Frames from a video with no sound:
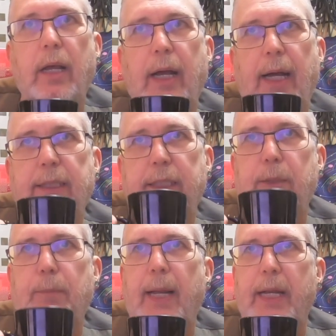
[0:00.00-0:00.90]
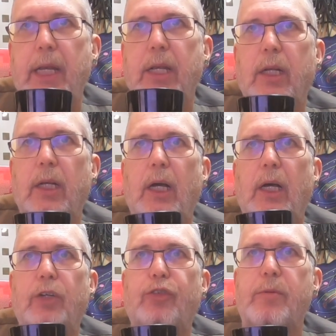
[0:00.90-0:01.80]
Anthony's planning
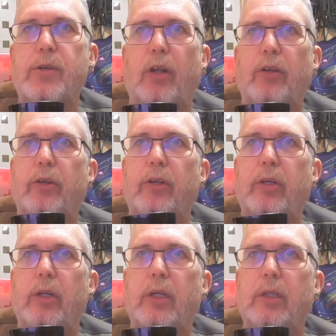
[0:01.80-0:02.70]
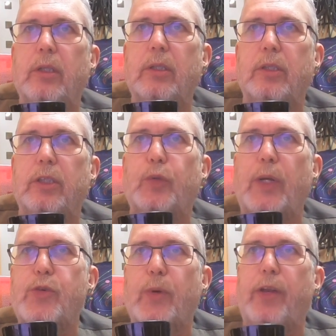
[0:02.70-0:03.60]
a trip on to the
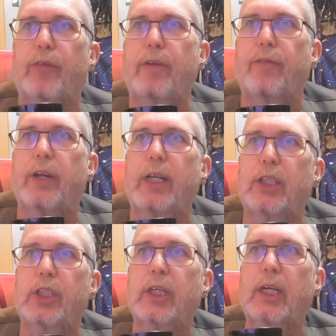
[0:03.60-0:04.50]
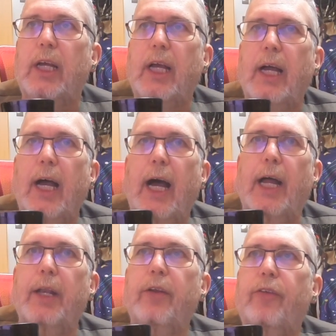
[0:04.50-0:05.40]
2023 Fringe,
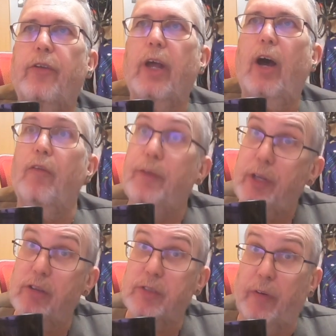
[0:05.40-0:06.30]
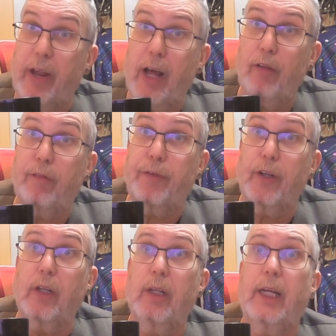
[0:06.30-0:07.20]
and our videos are very
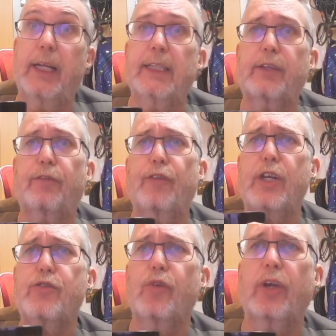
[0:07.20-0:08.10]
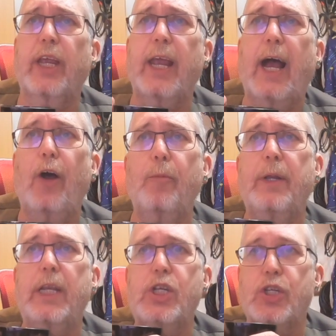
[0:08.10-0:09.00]
helpful. And as a Fringe rookie, how
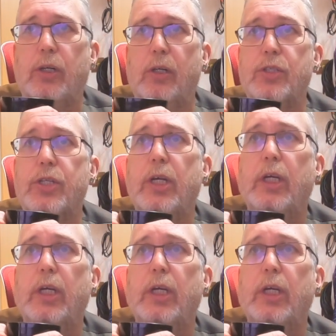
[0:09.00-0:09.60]
many shows